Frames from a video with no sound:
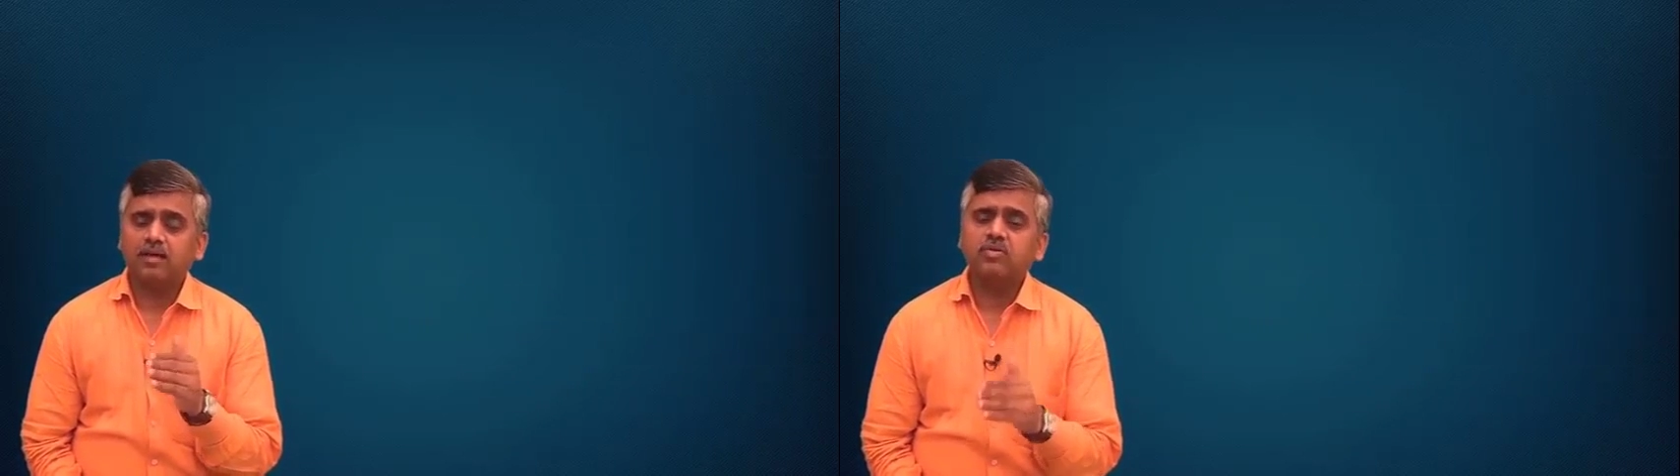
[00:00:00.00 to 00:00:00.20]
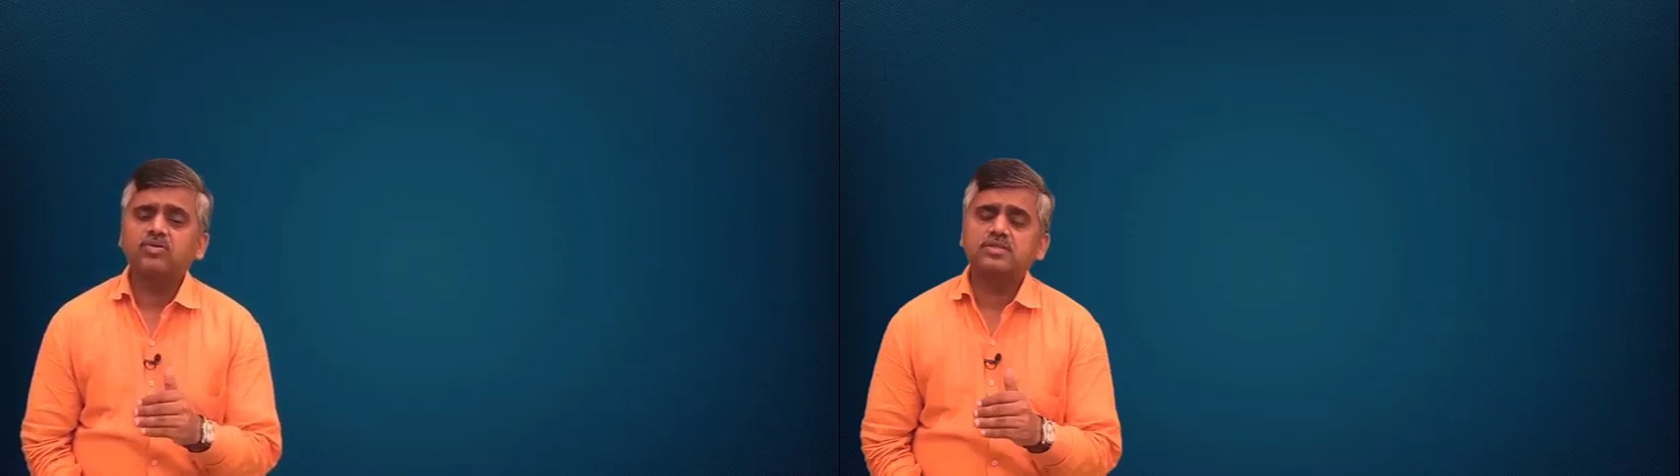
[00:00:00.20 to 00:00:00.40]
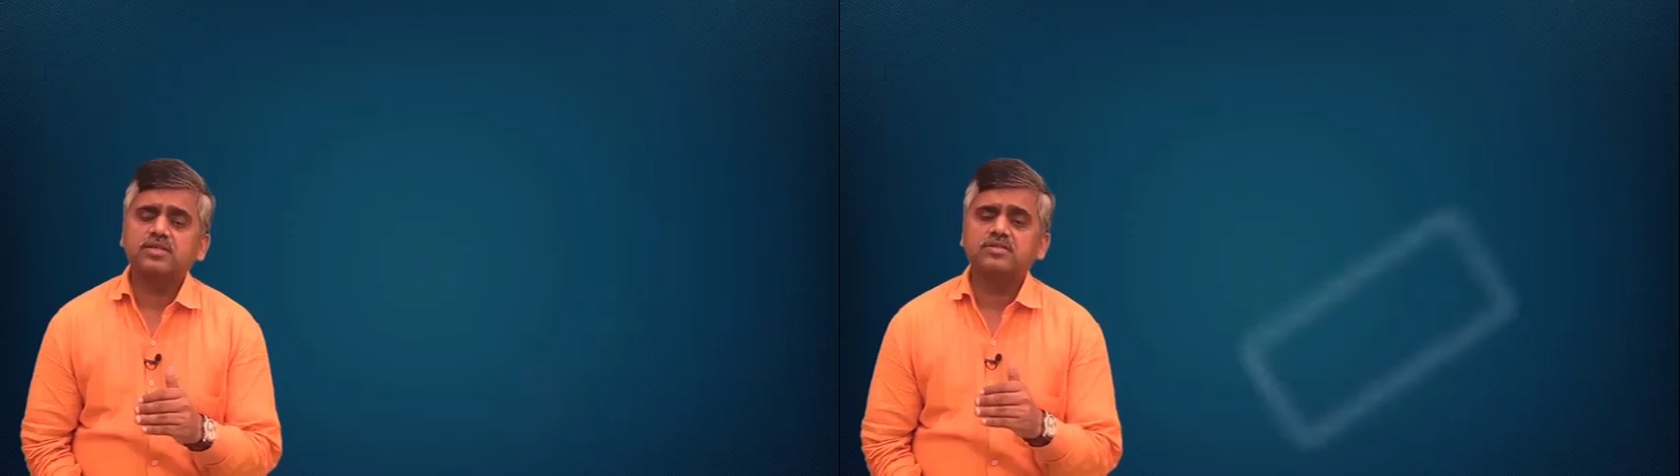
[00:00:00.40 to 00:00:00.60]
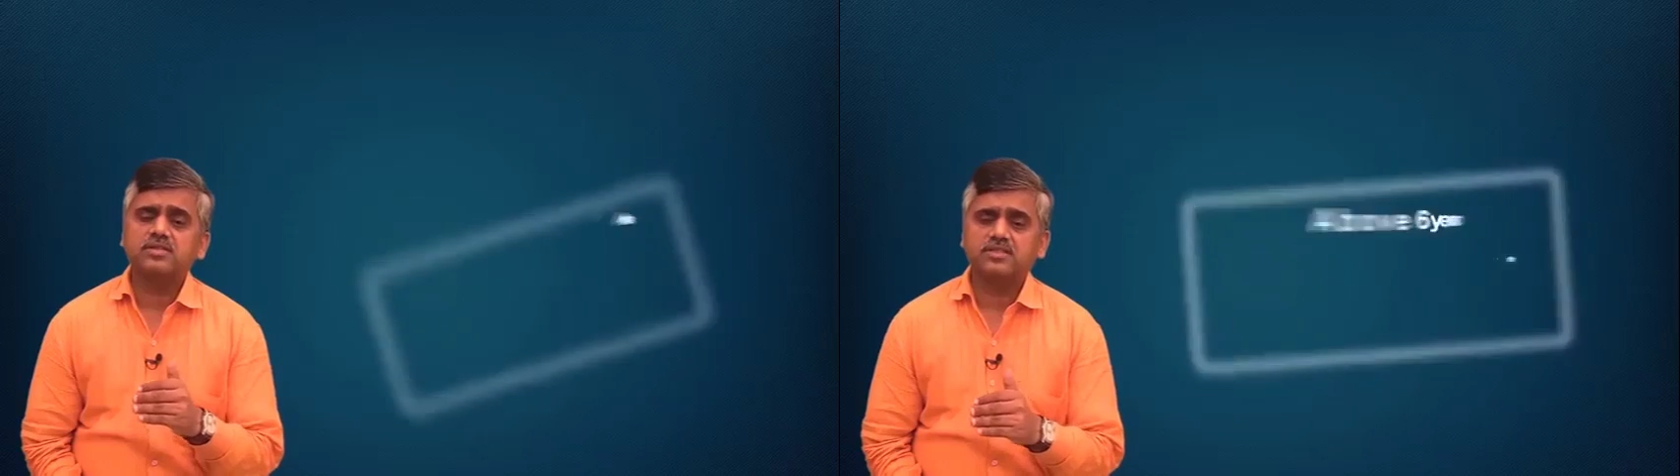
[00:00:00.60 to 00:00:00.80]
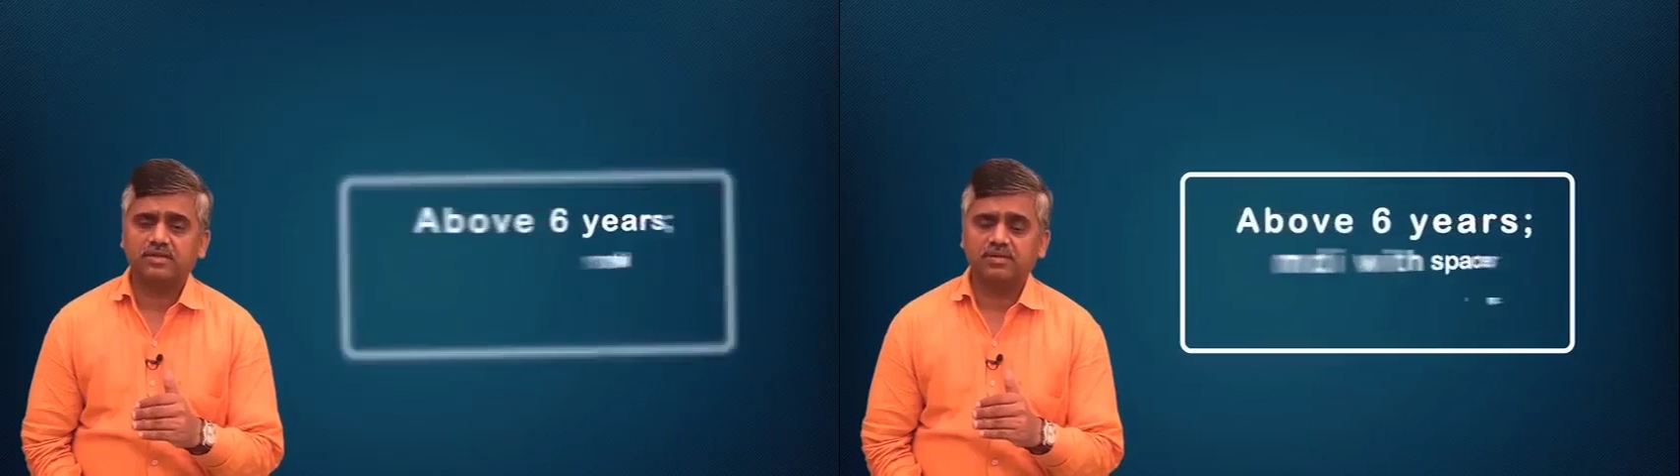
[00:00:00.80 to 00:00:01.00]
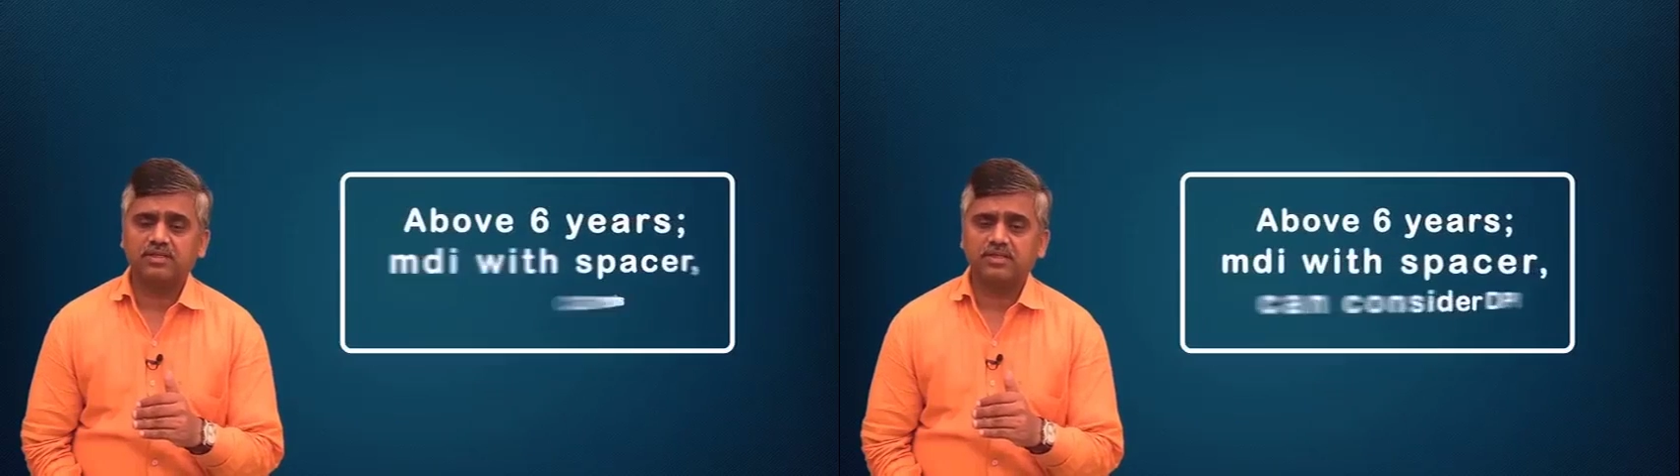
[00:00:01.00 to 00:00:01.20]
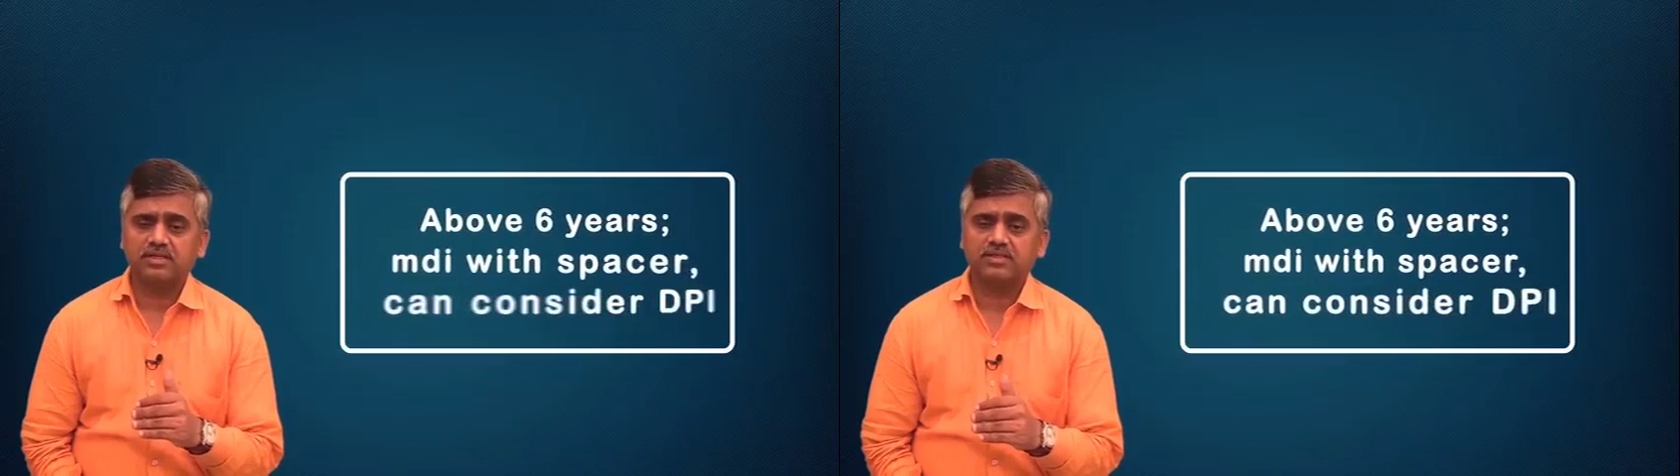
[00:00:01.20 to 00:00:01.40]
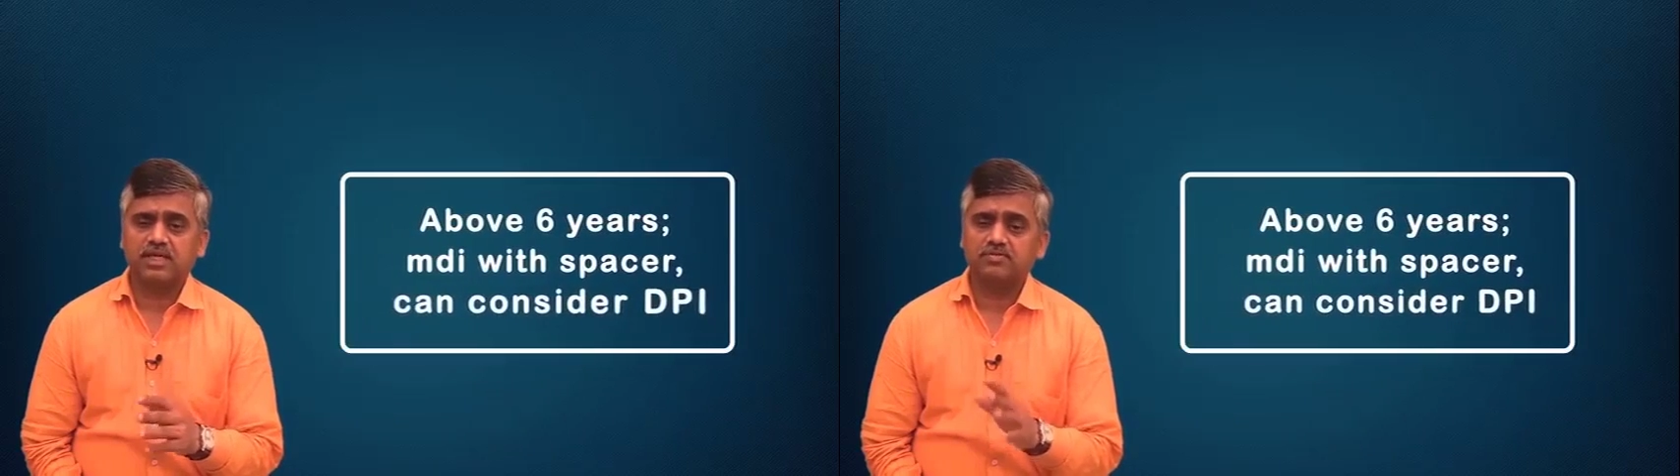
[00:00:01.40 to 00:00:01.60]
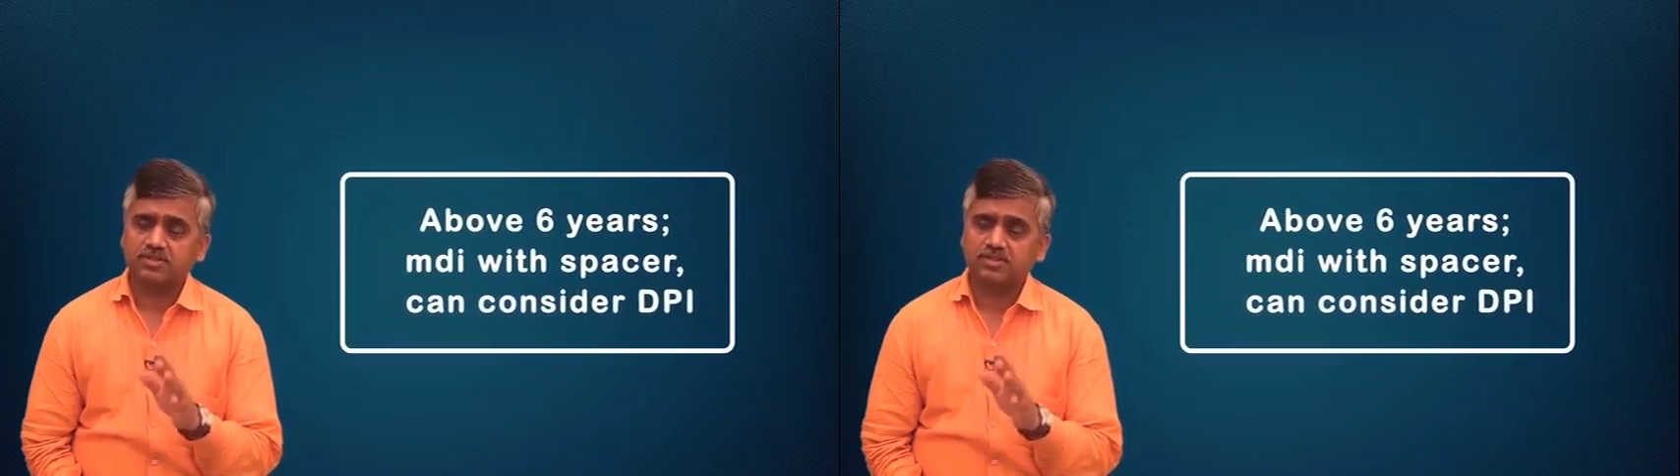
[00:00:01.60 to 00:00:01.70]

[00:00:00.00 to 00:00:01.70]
Above 6 or 7 years,